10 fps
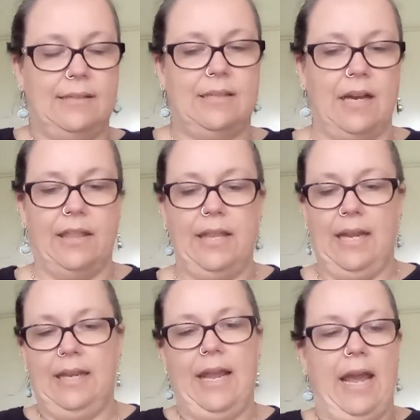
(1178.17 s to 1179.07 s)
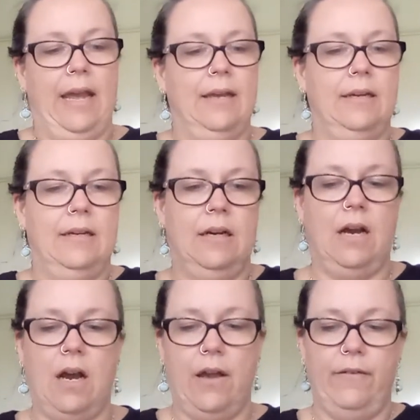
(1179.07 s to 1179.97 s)
think, yeah,
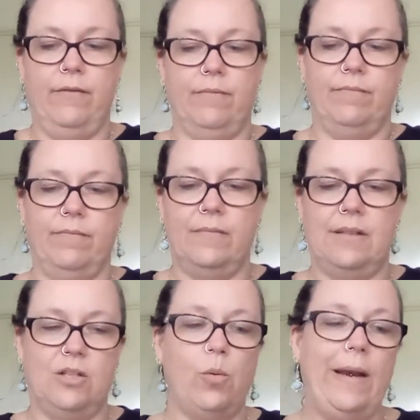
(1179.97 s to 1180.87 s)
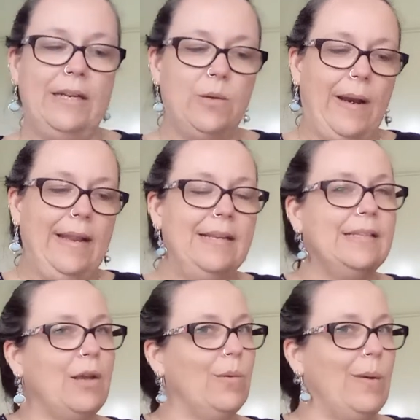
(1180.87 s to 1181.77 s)
2020,
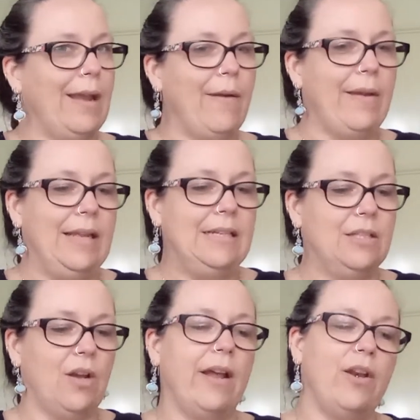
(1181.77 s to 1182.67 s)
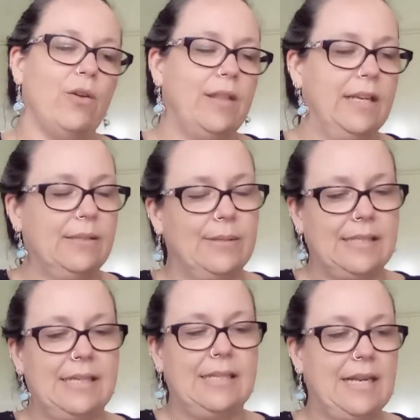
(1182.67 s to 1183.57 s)
so we're going into, I know these ones
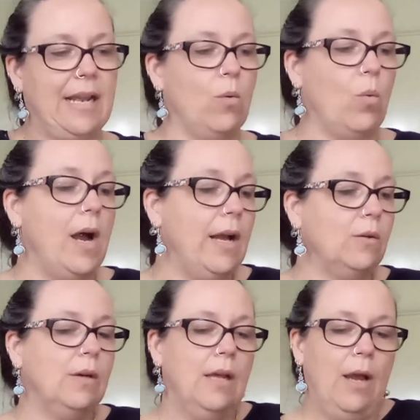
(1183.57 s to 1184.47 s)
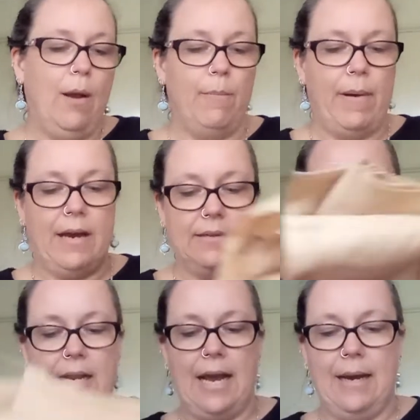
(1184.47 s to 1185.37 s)
can take a while, but
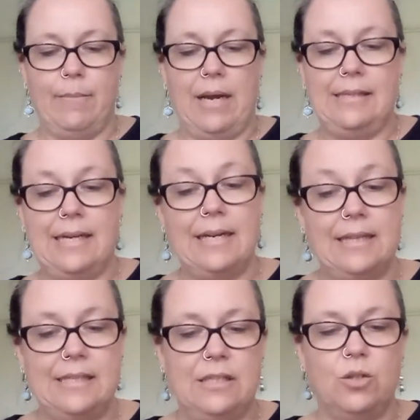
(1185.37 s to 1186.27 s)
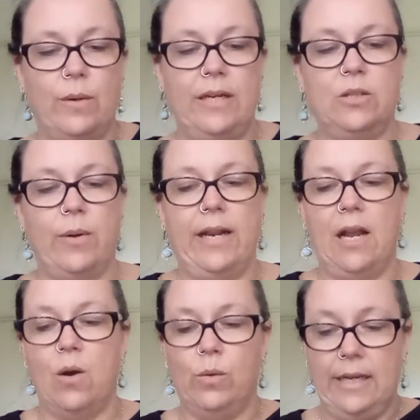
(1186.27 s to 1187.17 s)
I started this in 2020.
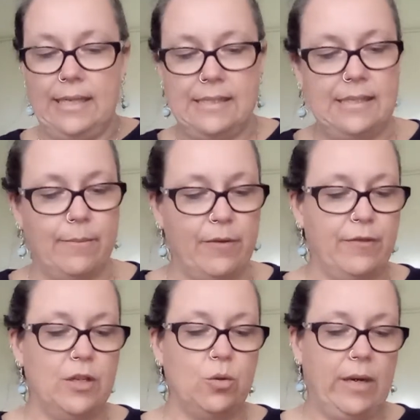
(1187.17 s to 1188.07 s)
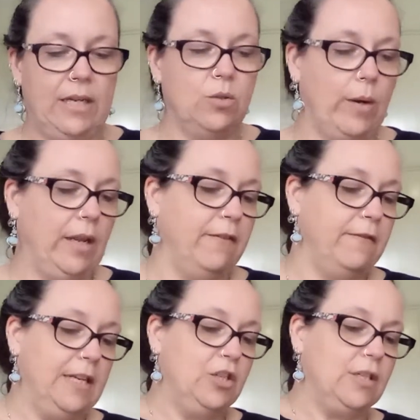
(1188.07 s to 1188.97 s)
I want to get some of the 2020
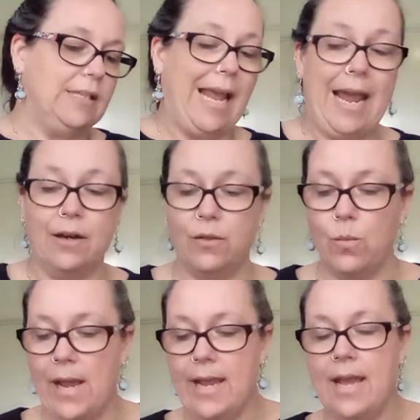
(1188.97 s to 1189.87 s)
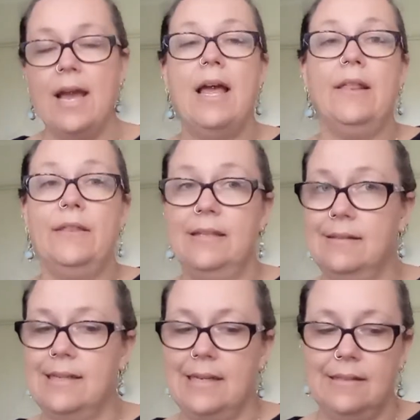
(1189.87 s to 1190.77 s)
finishes out of the way. This
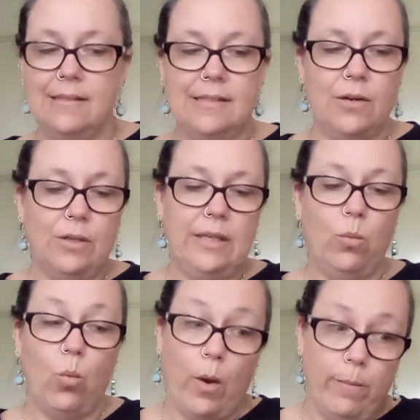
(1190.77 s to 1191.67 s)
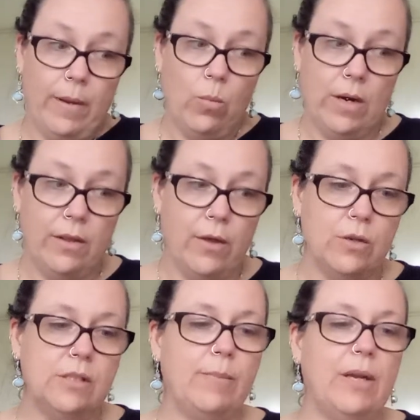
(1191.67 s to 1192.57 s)
necessarily won't be one of
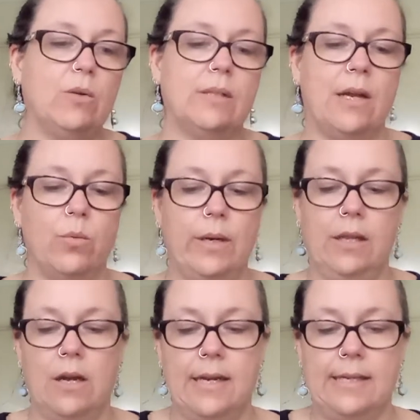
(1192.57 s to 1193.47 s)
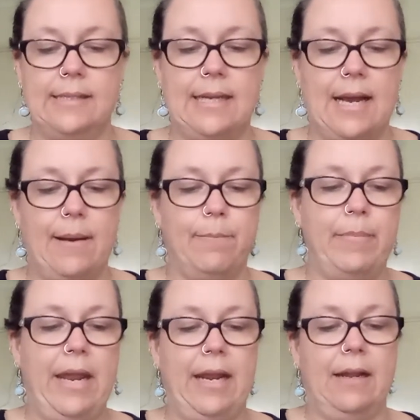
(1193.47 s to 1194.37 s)
those because I realise
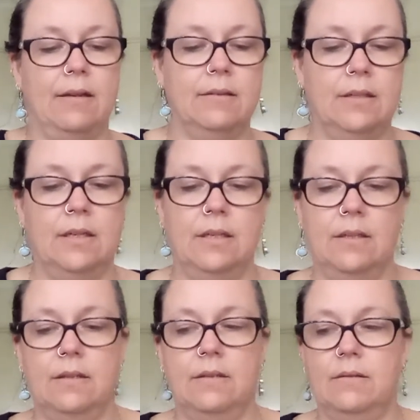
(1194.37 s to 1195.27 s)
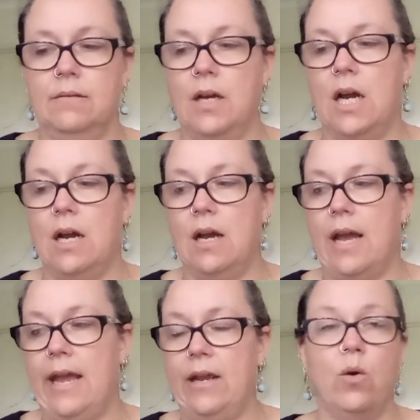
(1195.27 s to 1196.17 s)
being
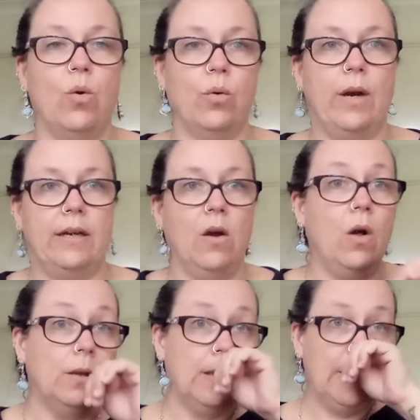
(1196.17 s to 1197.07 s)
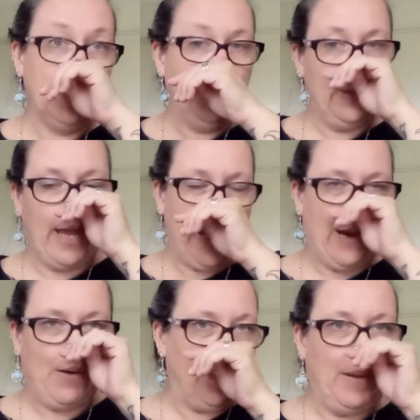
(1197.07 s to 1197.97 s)
a Hawk Run Hollow, they
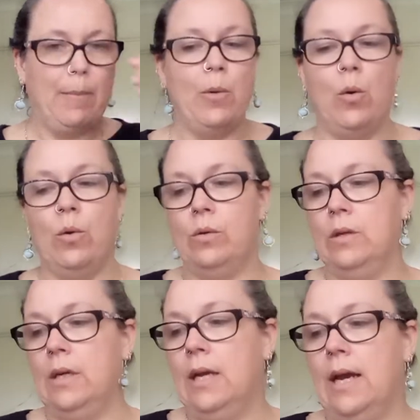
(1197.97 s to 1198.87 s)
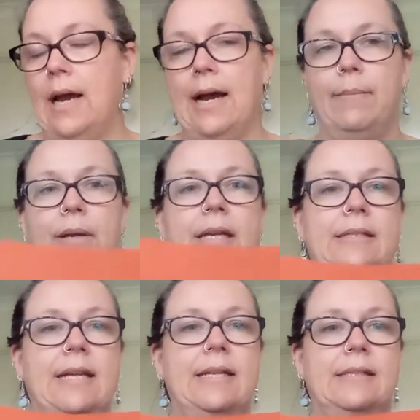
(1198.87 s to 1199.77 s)
are a bit more
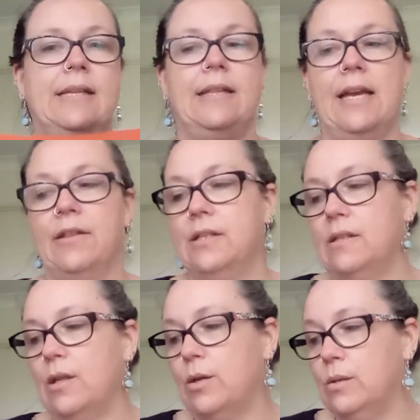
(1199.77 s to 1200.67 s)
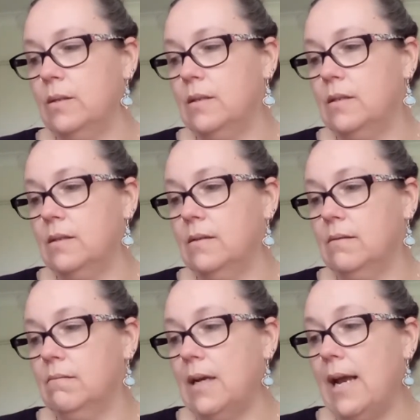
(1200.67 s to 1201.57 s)
intense than the others. Those
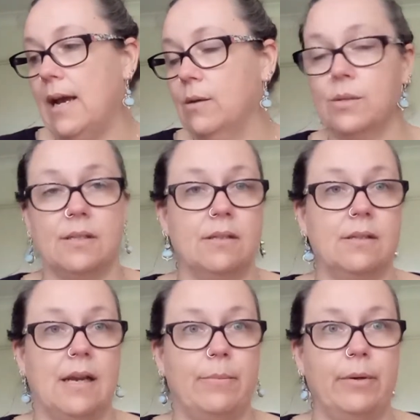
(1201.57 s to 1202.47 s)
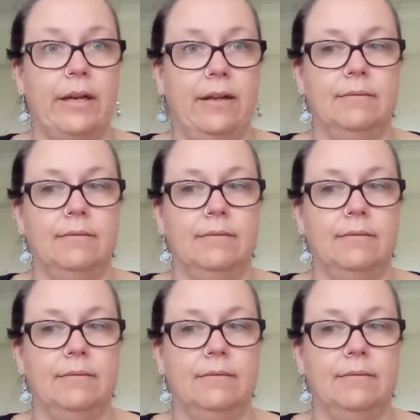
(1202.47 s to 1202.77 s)
houses are pretty...